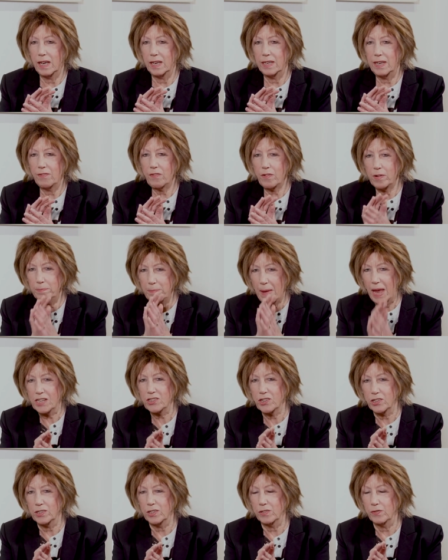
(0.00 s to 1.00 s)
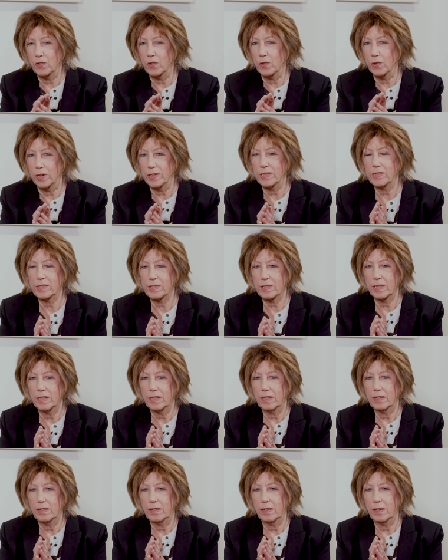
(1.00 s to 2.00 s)
never imagined the
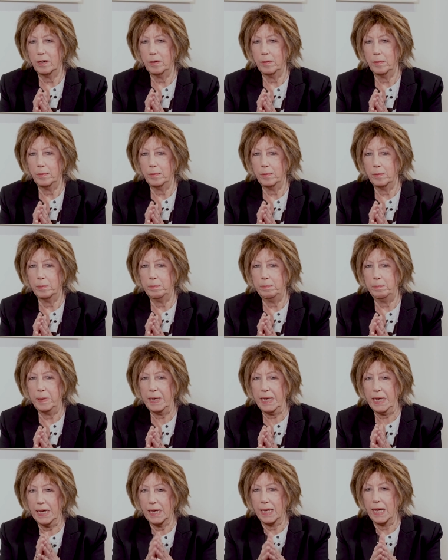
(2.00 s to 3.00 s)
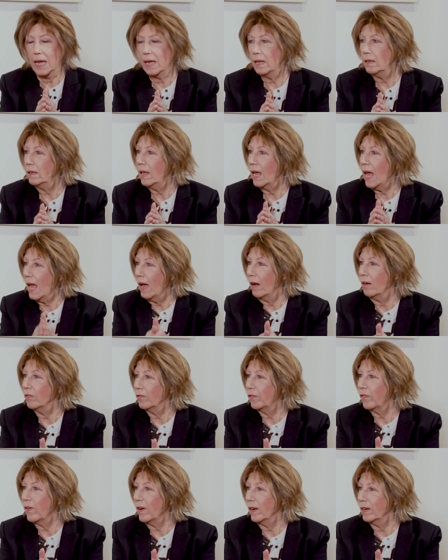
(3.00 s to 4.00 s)
voice being
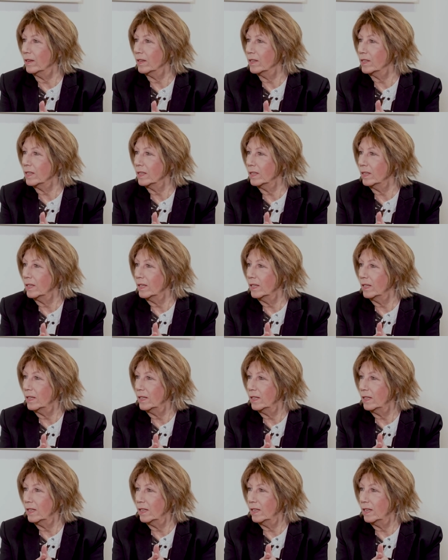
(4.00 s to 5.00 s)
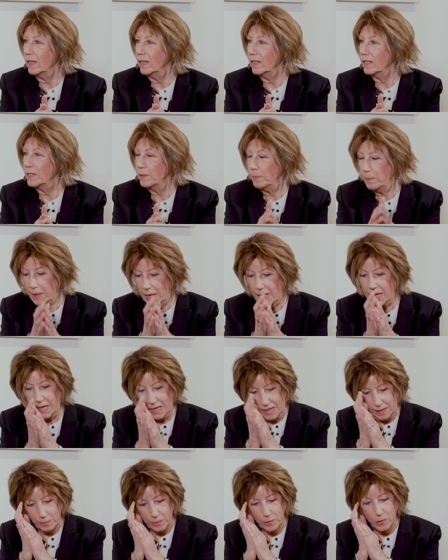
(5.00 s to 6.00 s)
out front. To
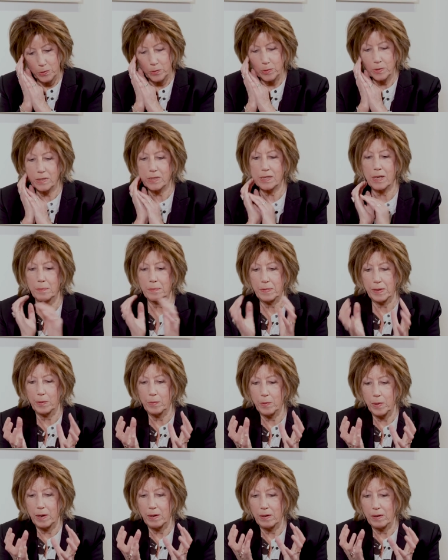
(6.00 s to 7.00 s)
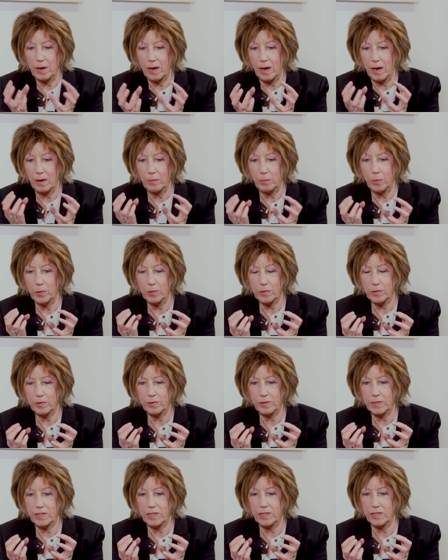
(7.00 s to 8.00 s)
me, it was always something where I
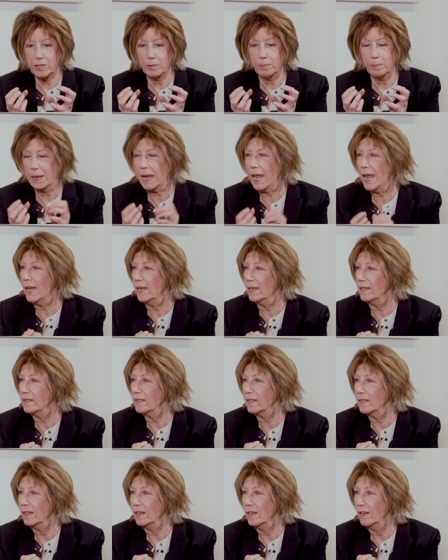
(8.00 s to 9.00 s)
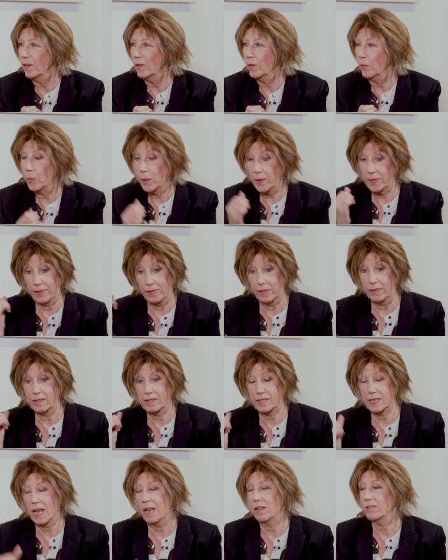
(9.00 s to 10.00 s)
wanted to blend with the
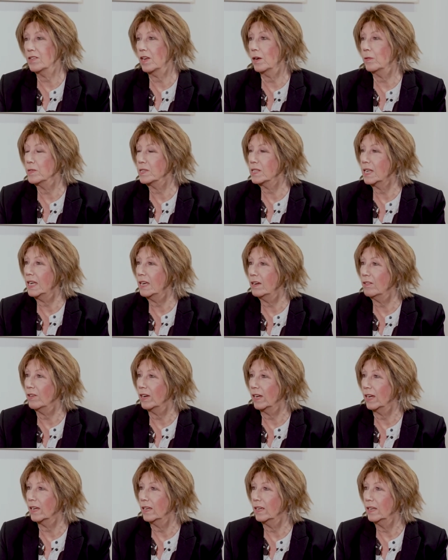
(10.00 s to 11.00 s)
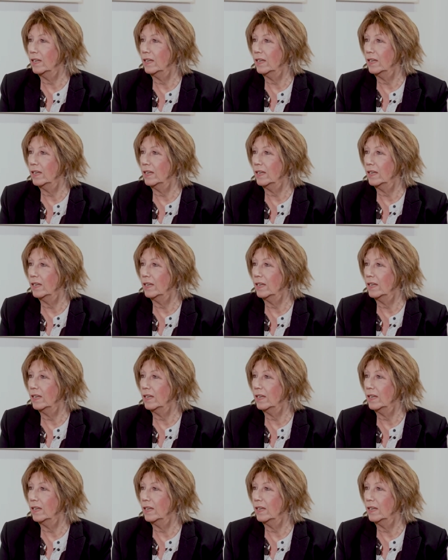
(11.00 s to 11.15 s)
sounds I was hearing